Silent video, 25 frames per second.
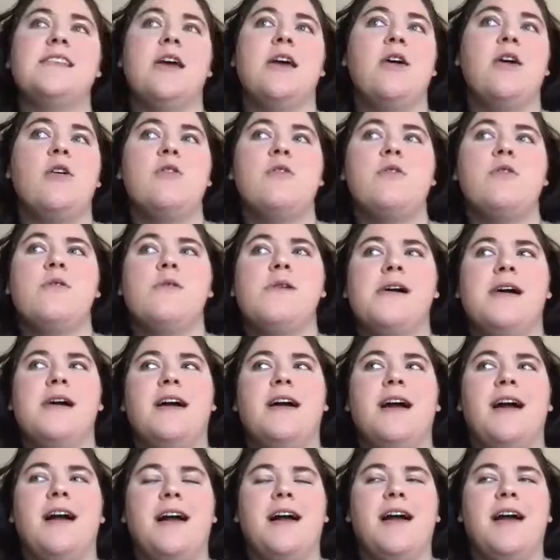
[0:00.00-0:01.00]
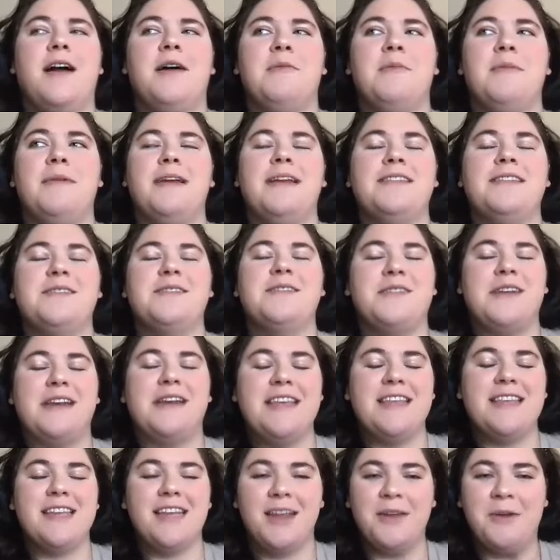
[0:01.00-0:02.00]
So it's
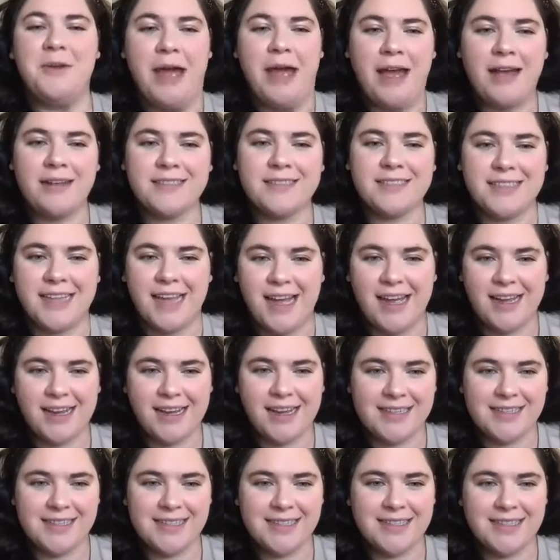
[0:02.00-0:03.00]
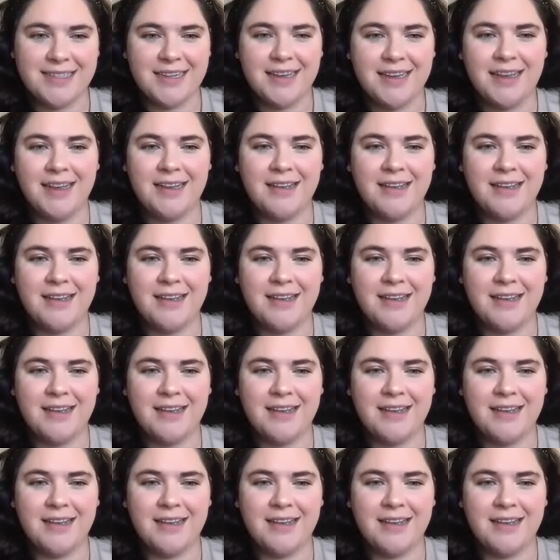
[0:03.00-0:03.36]
funny that you ask that, because